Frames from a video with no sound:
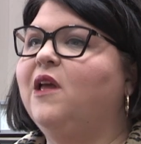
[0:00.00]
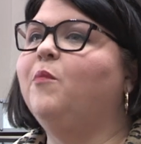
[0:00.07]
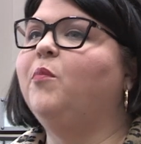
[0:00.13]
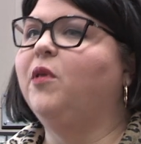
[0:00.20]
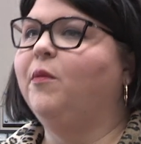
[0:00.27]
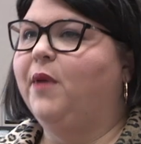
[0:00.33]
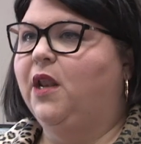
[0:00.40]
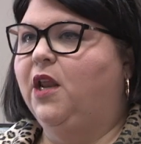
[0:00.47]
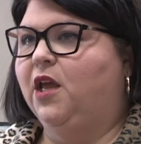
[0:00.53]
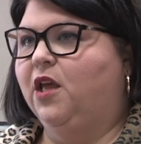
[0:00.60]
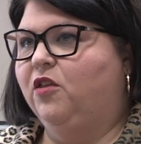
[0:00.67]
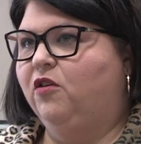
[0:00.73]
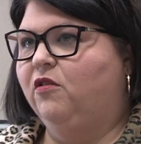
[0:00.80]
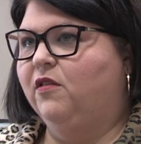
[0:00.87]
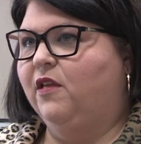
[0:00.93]
implementing
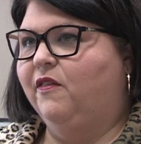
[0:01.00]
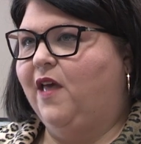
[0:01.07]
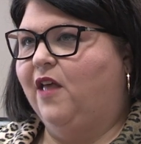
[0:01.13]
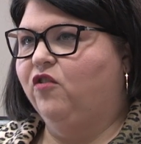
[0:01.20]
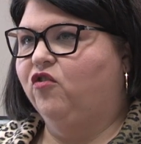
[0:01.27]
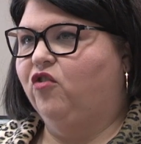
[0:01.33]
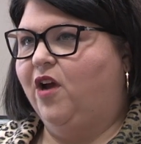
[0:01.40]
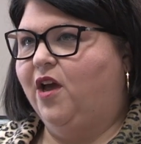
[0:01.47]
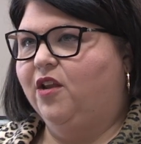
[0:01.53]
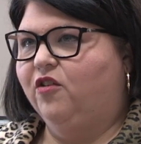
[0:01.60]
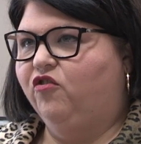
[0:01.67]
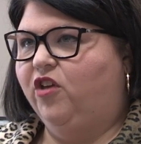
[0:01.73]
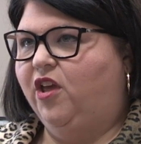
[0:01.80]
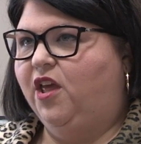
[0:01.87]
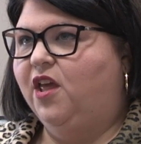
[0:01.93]
and using that
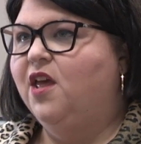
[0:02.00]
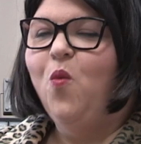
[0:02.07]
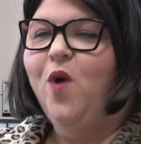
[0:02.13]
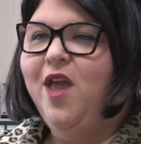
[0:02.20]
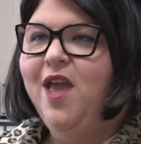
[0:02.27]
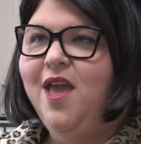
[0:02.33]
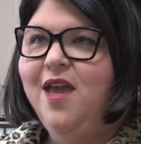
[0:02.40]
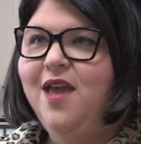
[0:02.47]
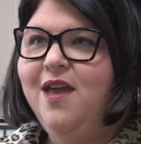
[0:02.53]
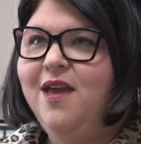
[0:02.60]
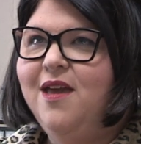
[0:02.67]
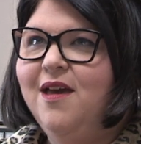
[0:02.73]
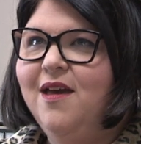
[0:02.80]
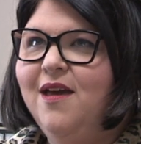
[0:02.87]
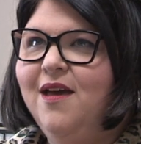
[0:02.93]
strategy.
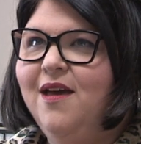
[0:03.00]
We